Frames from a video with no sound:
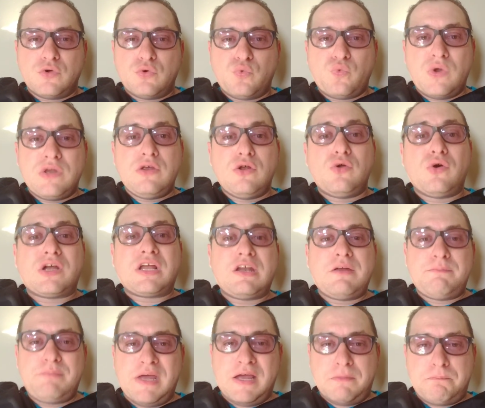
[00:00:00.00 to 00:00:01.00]
When you look at
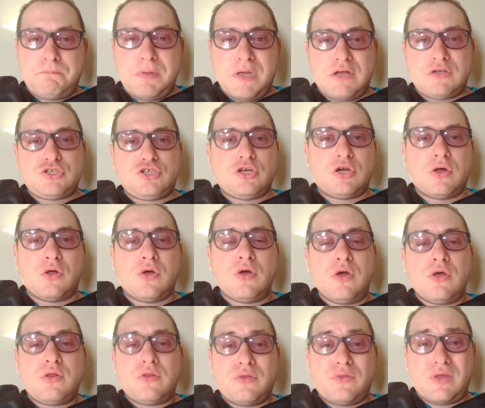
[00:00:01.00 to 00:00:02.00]
the big picture,
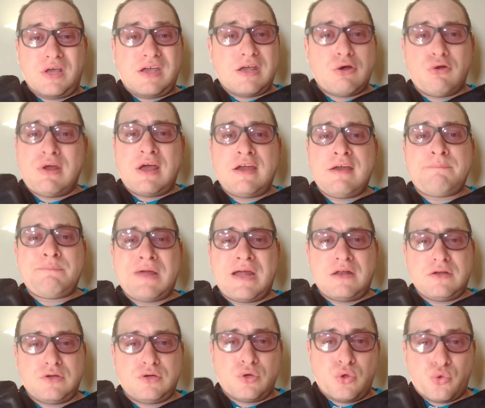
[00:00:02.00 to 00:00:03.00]
the Carolina
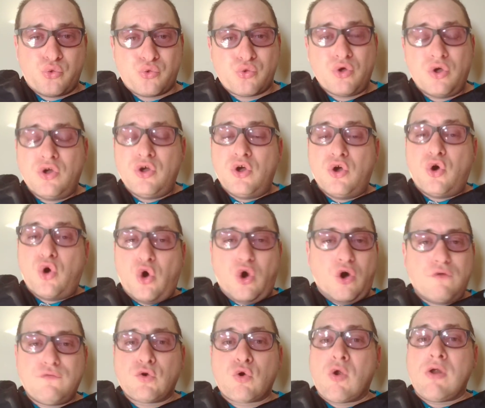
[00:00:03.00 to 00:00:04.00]
Panthers
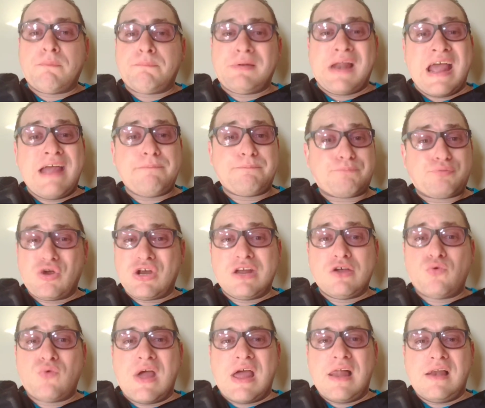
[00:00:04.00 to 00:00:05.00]
overall played pretty
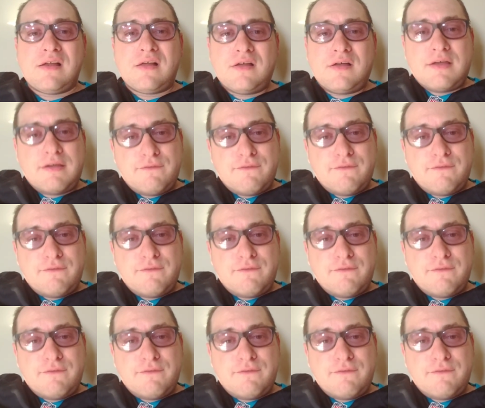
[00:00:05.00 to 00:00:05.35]
well.